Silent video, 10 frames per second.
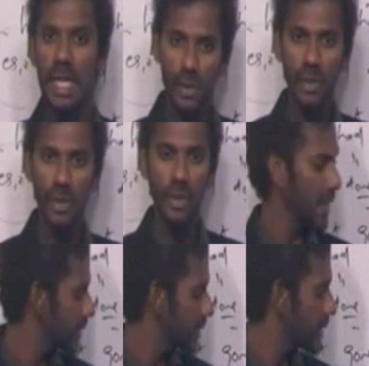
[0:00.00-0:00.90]
So the
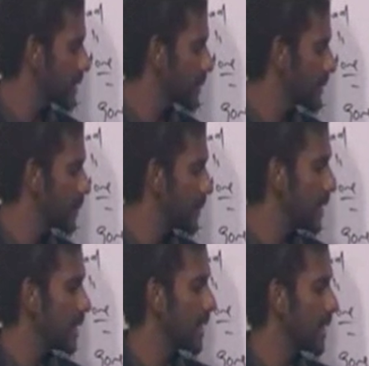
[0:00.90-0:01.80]
best sentence must
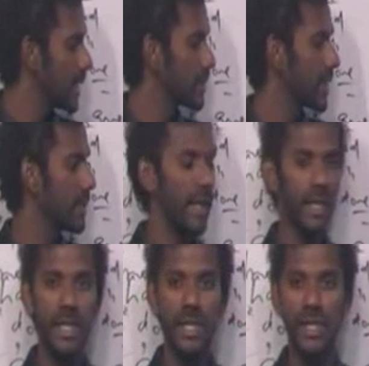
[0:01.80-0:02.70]
be, he has written
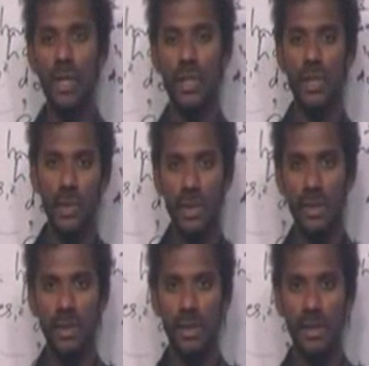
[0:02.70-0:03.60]
many short
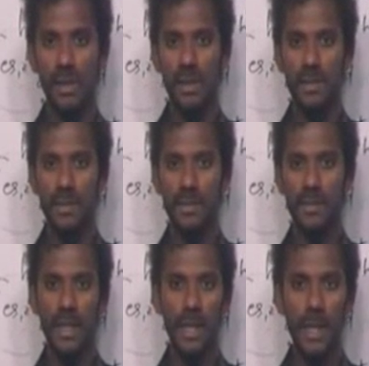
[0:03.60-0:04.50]
stories.
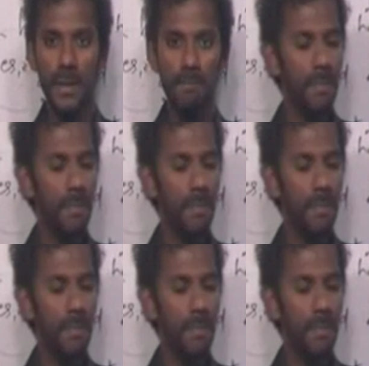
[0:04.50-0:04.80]
Clear?